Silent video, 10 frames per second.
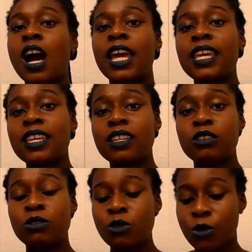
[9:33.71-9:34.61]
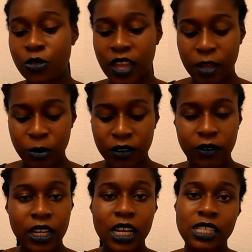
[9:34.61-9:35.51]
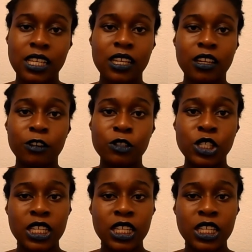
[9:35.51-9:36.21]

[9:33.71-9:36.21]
I cannot thank my friend Lizzie enough.